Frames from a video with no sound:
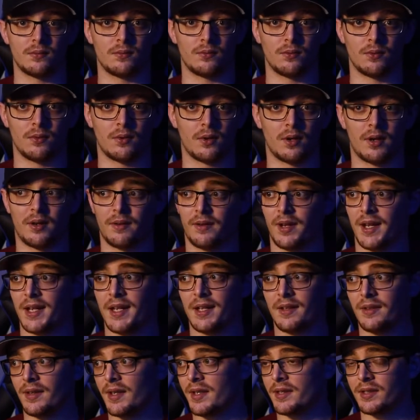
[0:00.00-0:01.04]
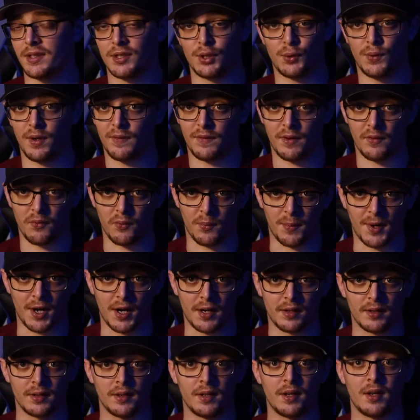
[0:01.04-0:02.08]
or any lens you have ever
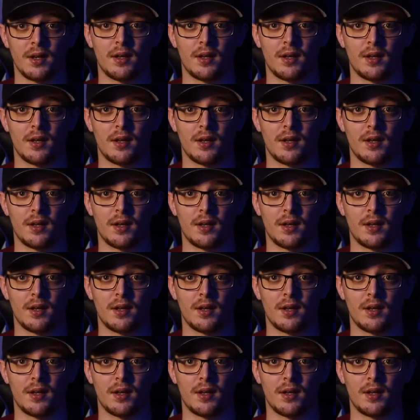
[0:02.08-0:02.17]
bought.